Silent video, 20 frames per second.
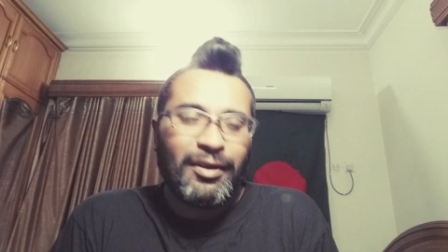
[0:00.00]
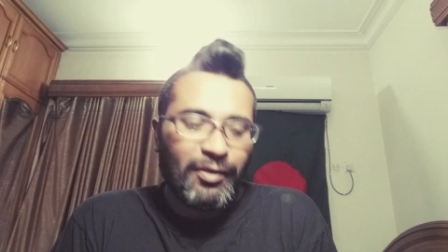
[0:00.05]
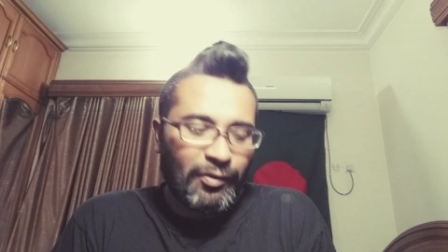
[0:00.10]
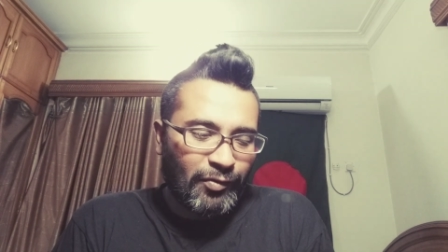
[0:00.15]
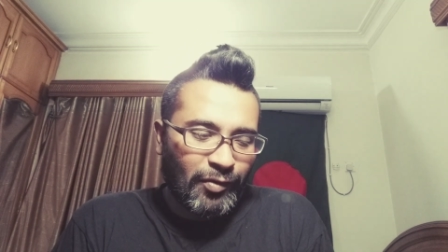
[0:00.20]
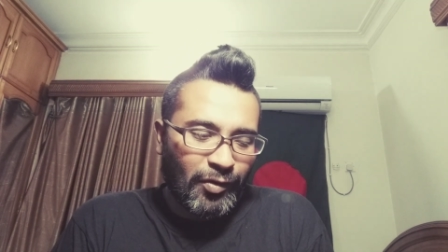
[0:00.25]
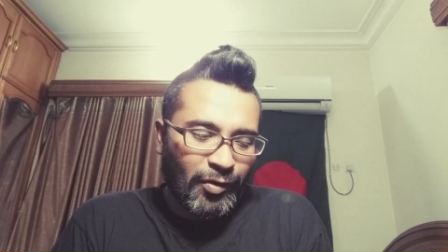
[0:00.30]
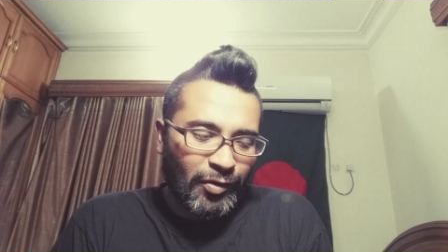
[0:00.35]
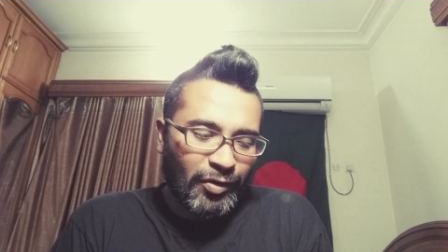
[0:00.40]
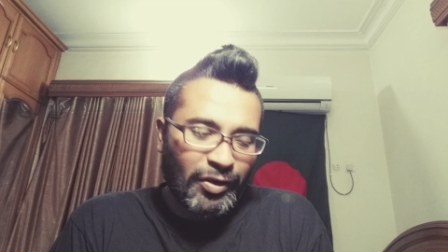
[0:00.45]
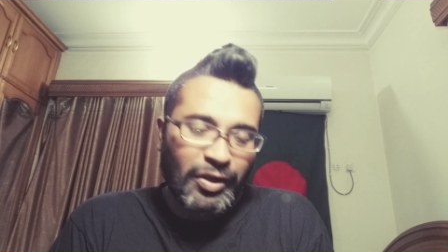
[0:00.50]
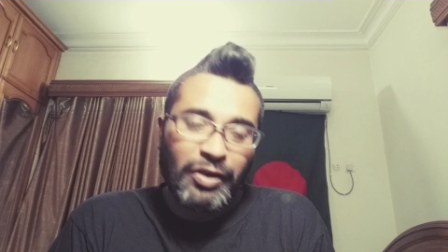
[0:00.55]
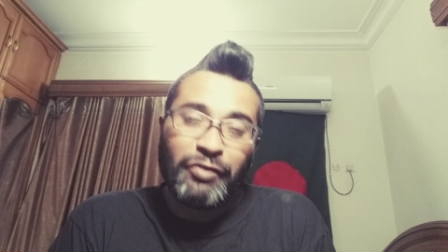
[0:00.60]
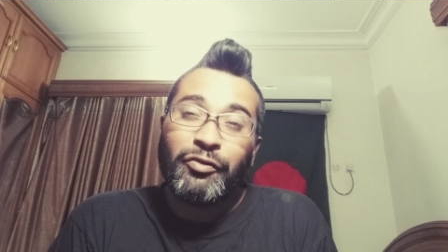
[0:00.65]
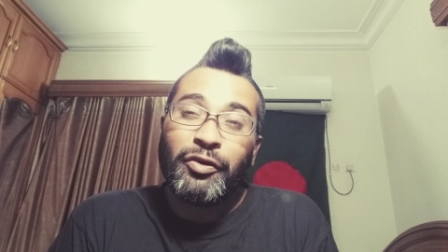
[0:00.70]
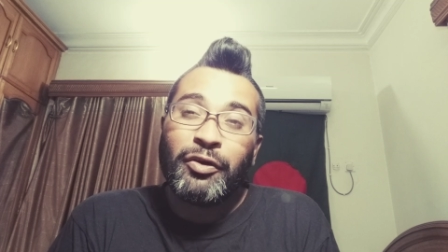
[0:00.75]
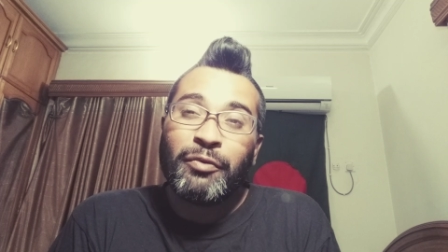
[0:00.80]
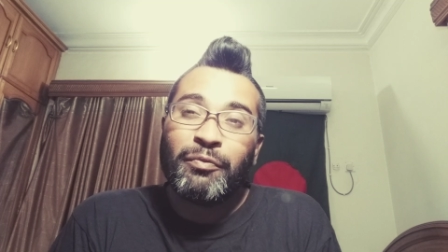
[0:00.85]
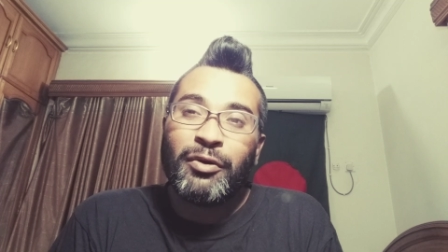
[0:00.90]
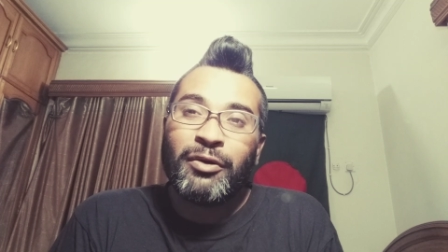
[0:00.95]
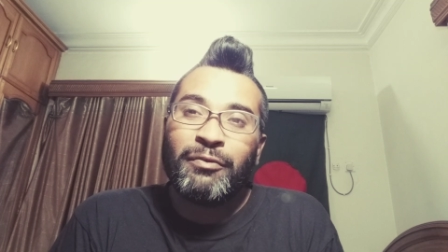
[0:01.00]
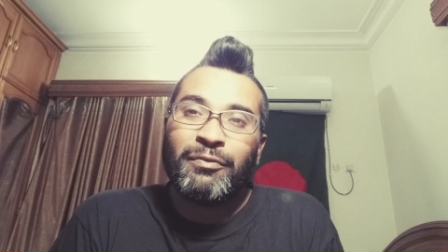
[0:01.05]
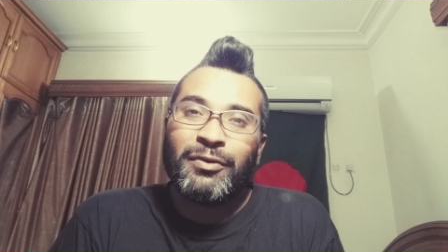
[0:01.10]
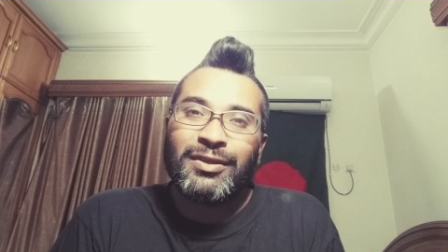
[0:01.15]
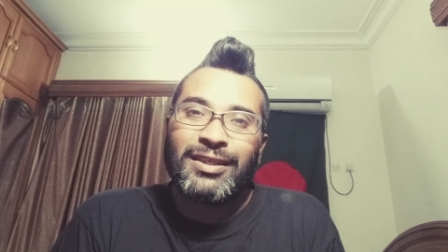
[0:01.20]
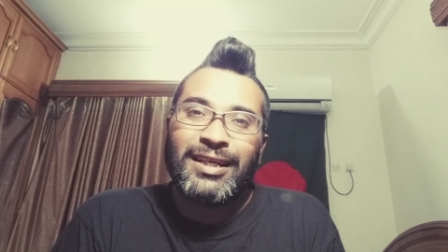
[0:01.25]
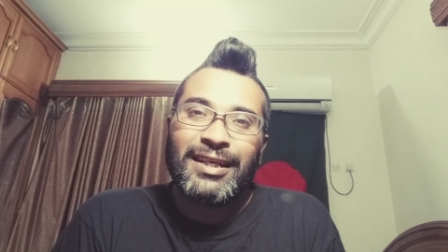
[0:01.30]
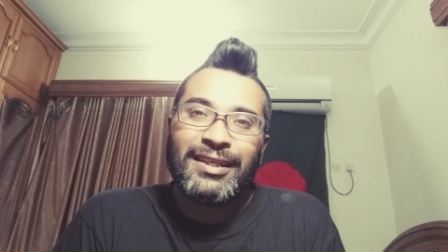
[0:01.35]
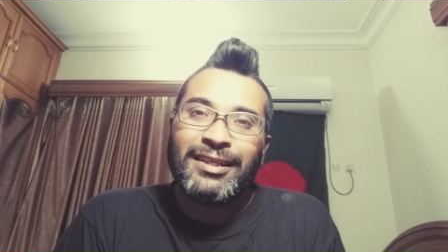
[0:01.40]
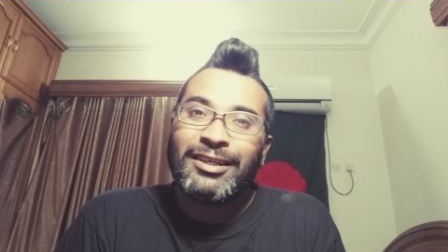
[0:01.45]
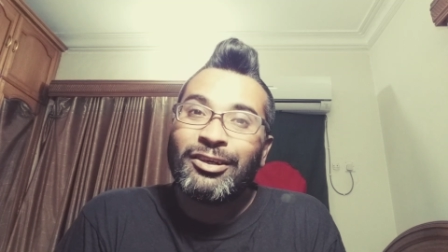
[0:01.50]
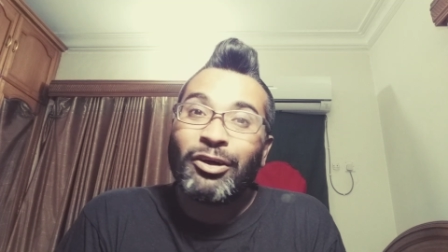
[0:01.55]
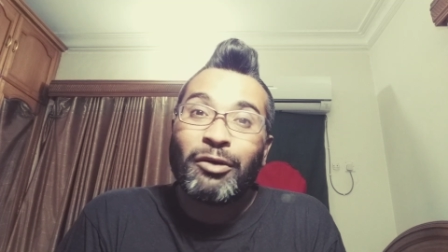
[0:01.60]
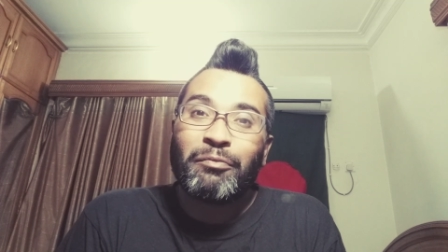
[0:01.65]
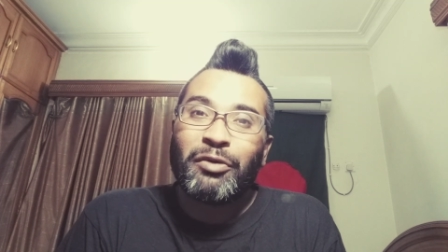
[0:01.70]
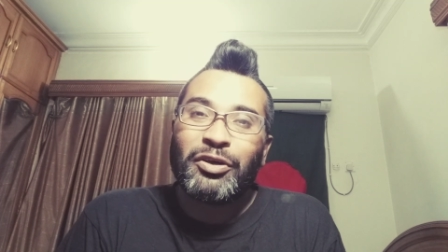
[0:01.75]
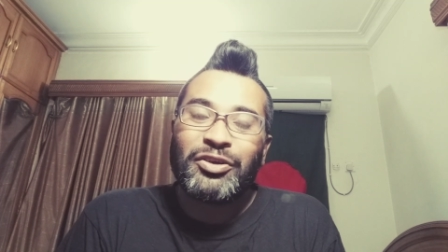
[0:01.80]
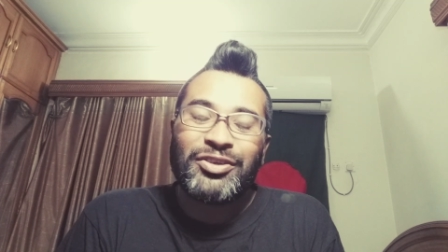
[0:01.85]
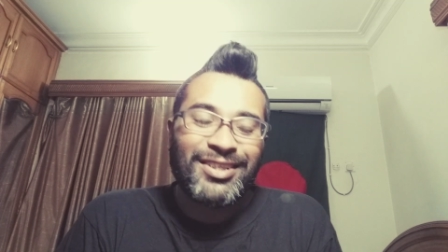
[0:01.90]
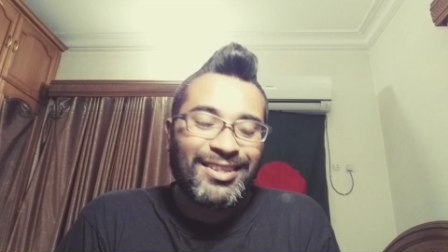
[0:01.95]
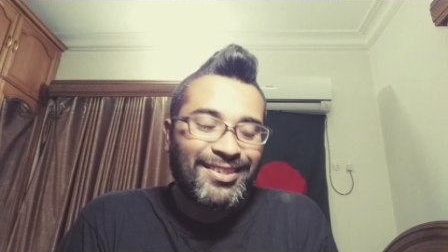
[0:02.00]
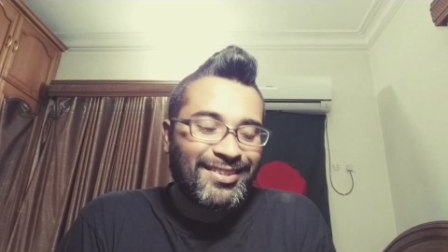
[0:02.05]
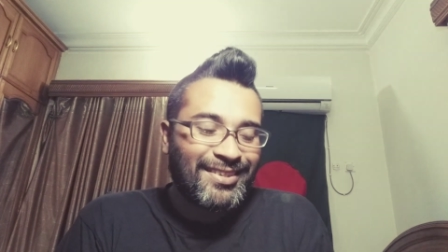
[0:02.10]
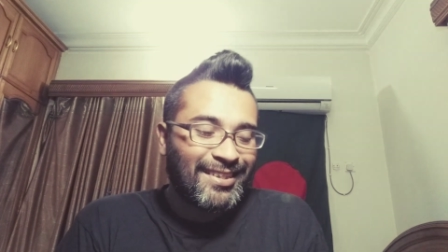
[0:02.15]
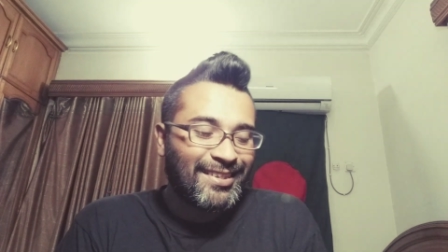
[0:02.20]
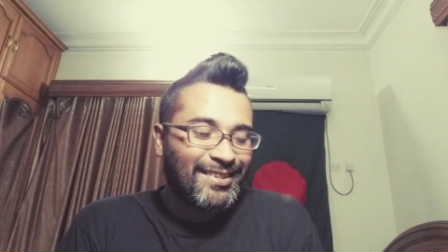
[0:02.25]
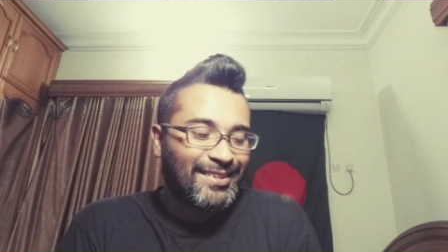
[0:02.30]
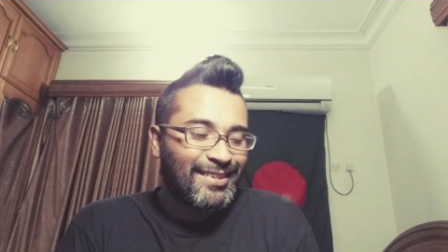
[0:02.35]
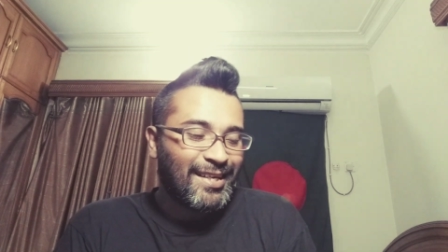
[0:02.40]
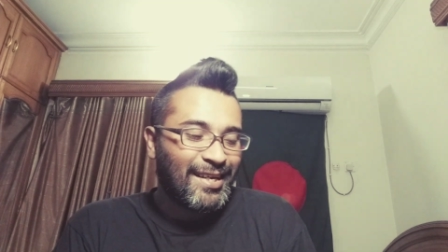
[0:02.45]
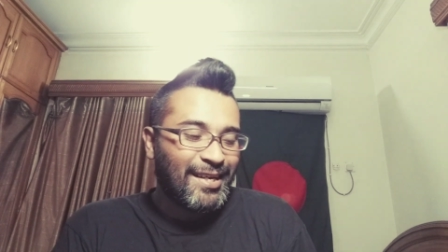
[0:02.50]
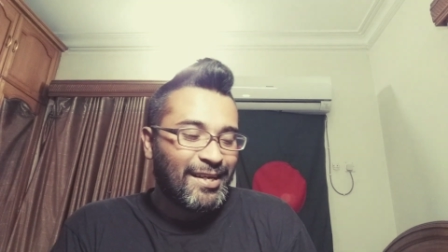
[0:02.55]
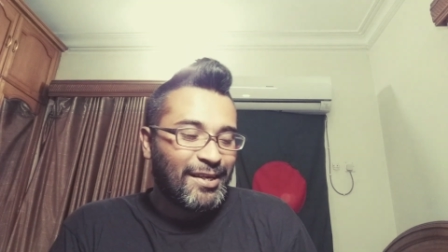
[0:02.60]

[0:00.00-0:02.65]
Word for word: for reviewing purpose. I did not purchase this.